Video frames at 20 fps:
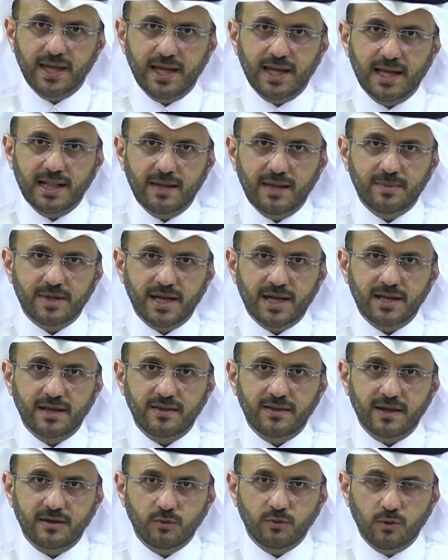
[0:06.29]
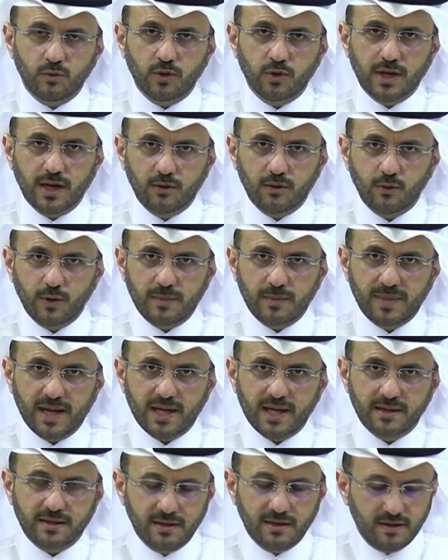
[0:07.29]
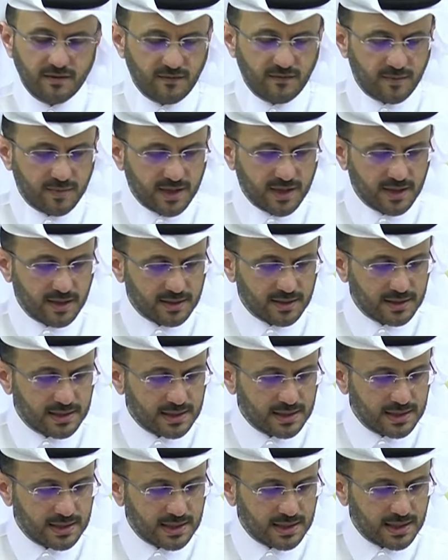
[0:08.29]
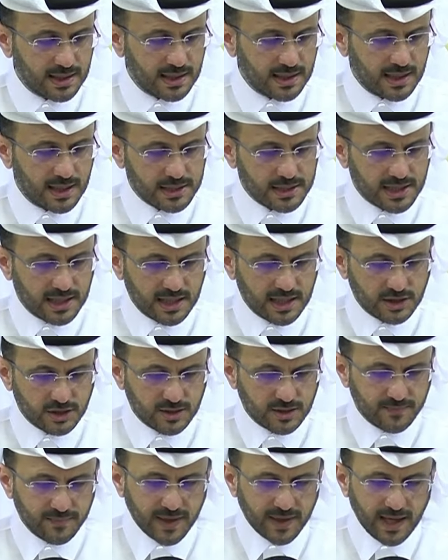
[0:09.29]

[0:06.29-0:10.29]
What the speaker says: in Lebanon and that we work our way back from the current escalation.